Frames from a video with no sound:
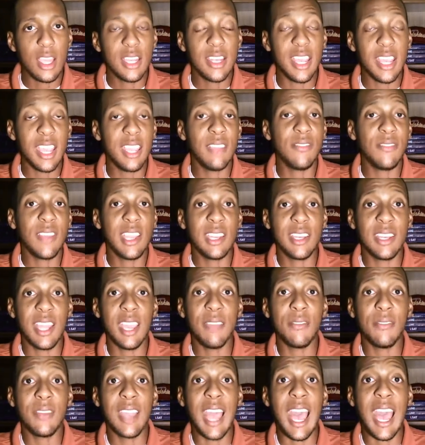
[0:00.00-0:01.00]

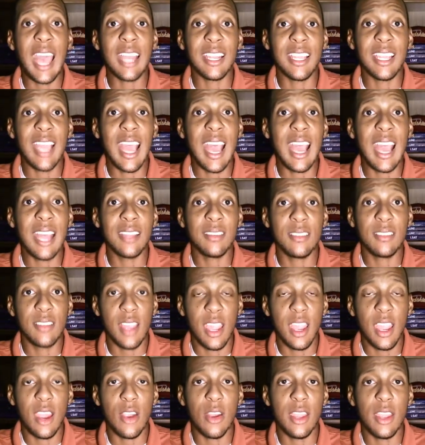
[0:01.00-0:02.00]
They've got guys
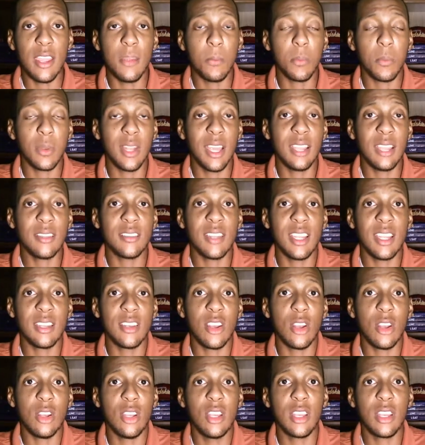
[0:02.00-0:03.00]
there in place that
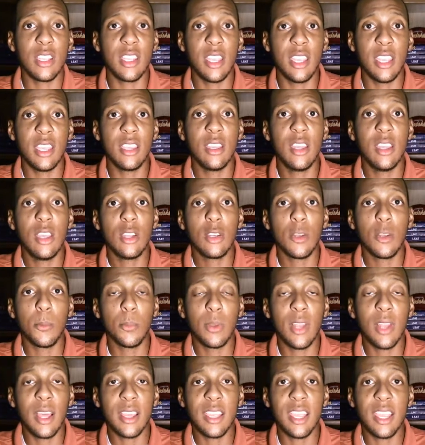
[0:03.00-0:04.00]
they're looking to
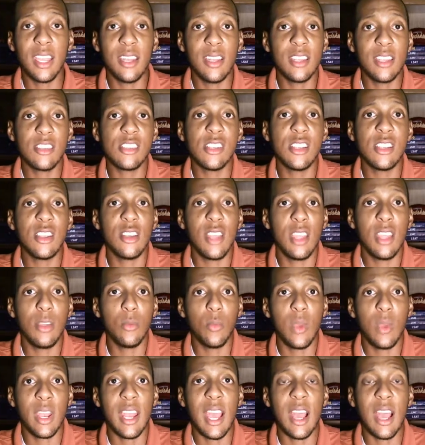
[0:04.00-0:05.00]
plug in this year. They
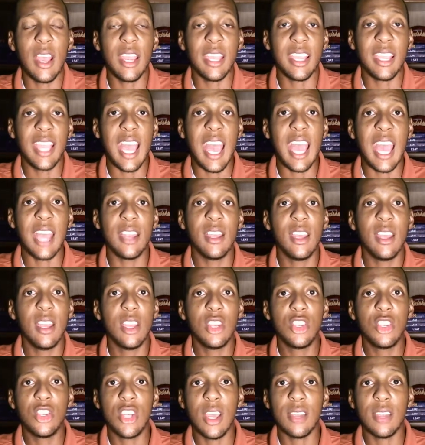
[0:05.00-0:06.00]
went out and got
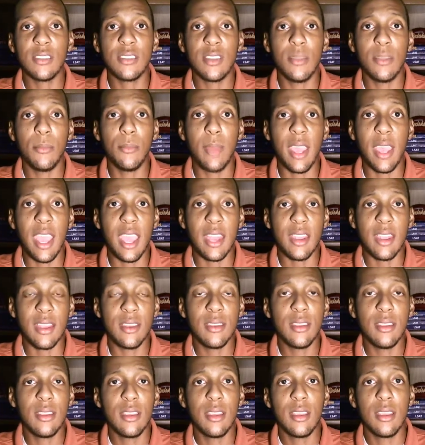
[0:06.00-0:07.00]
Justin
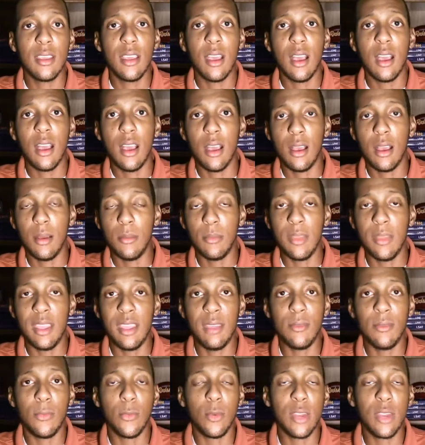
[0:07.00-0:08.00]
Bannon
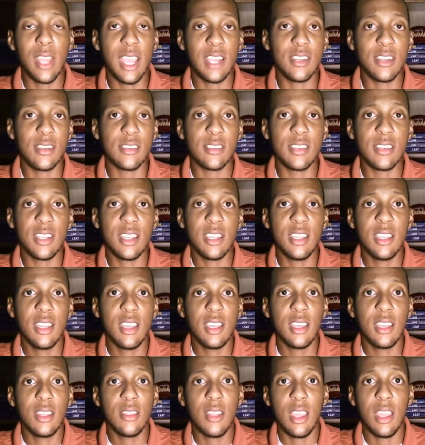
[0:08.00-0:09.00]
in free agency.
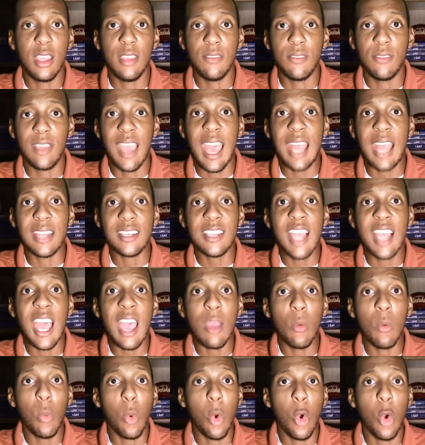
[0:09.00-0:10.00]
They've got
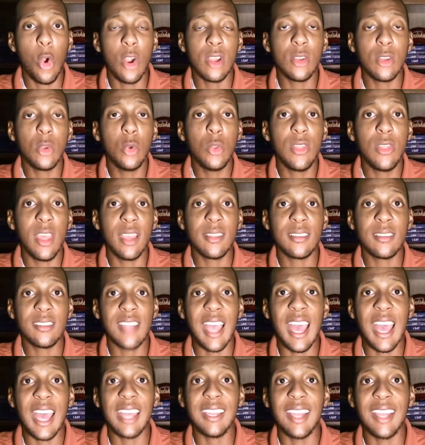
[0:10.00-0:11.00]
Ty Warren, who they
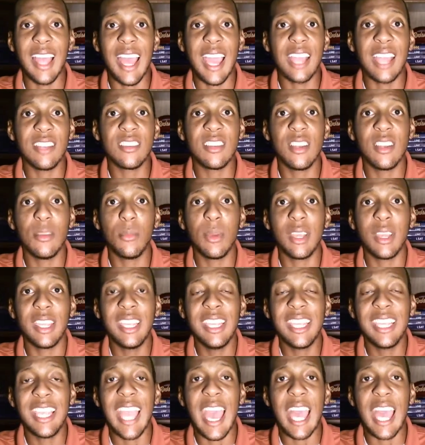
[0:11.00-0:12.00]
signed last year, but
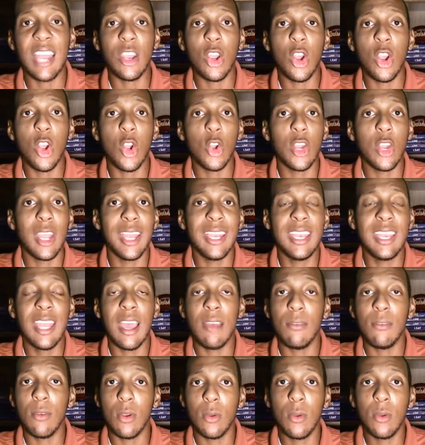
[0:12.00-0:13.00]
he got hurt and
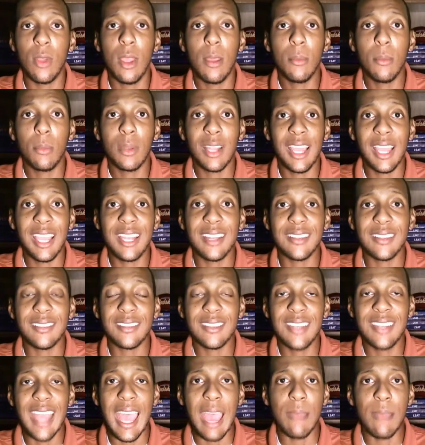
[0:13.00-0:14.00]
never played a
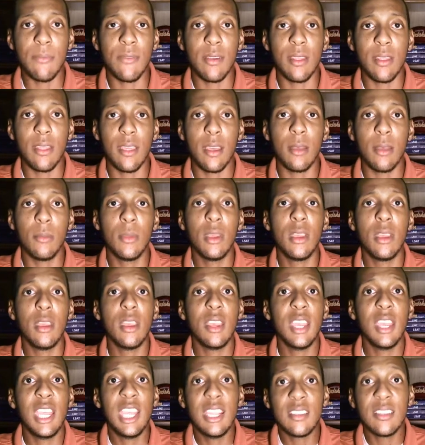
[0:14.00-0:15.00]
snap for them.
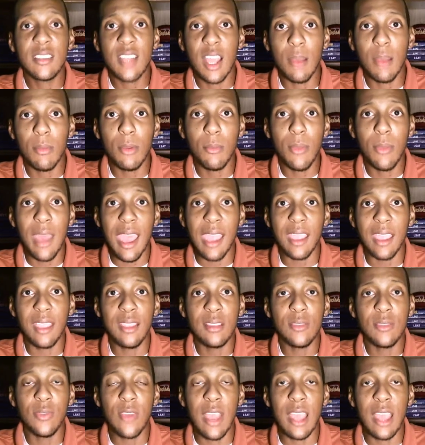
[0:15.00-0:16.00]
He's coming back.
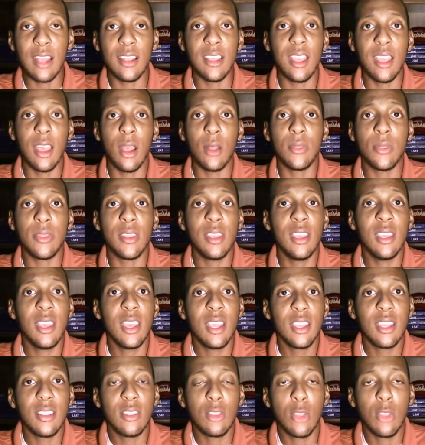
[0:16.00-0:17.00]
He's finally healthy.
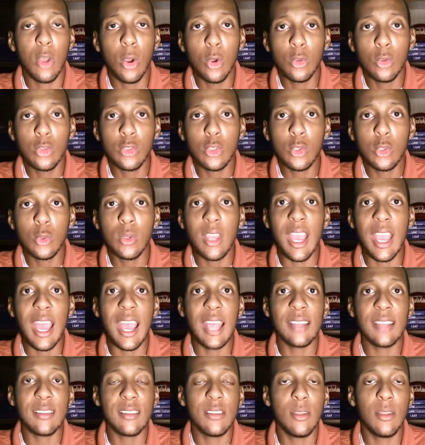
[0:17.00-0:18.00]
Those two
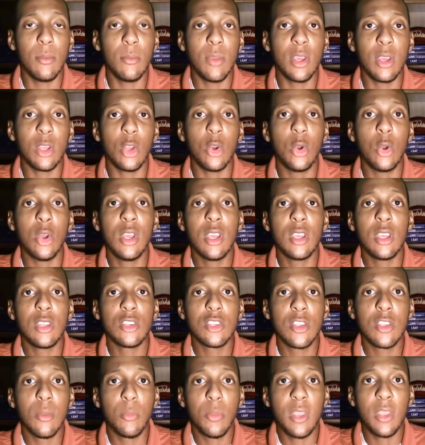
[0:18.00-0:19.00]
guys in the middle
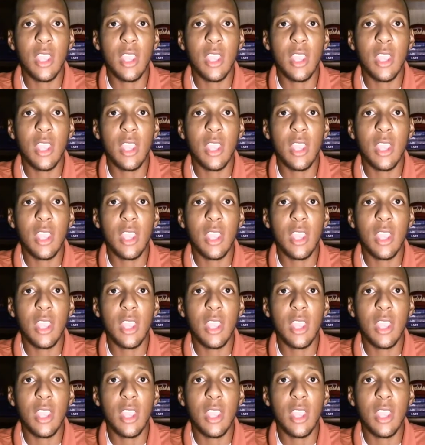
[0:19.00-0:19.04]
should